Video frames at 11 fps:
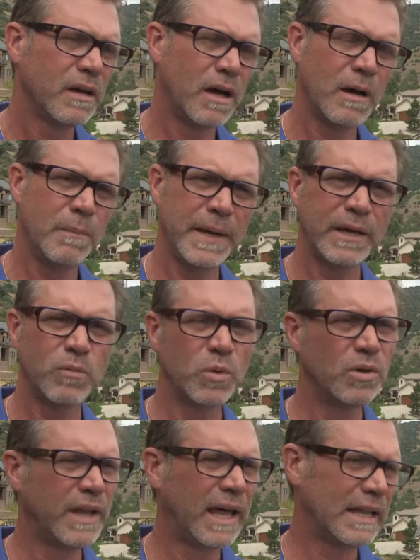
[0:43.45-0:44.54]
Uh, paint
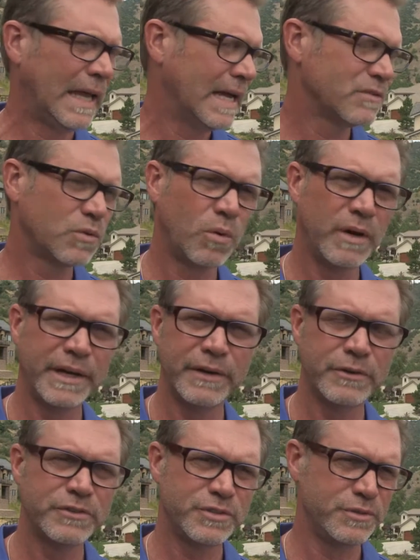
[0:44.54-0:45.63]
will not last or
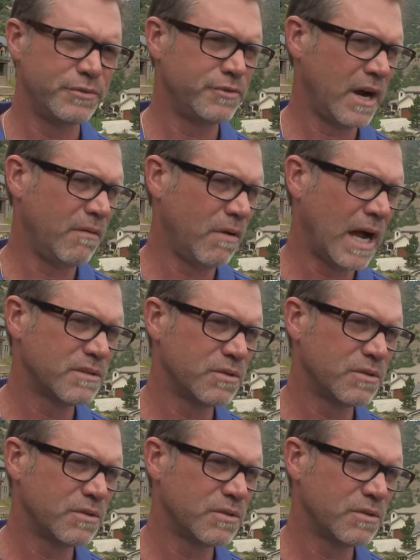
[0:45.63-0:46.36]
adhere to dry rot.